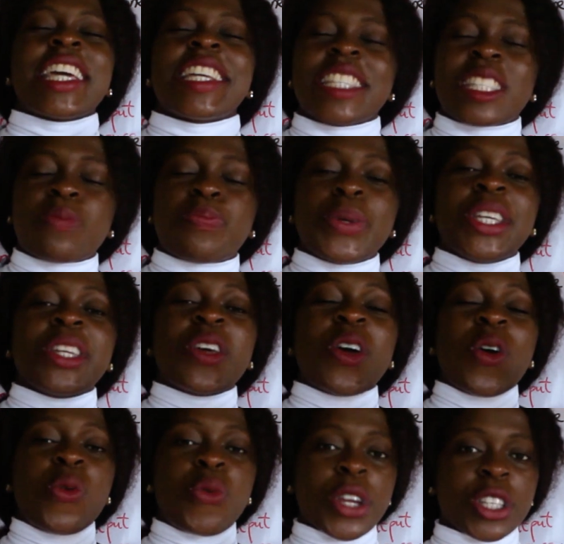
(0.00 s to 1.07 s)
is being
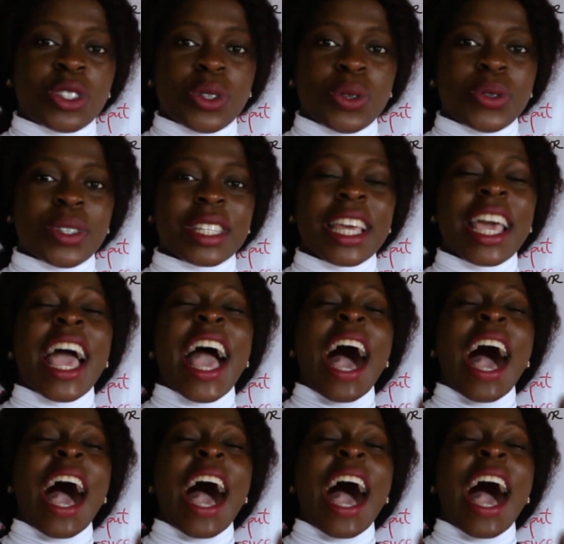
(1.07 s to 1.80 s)
reduced.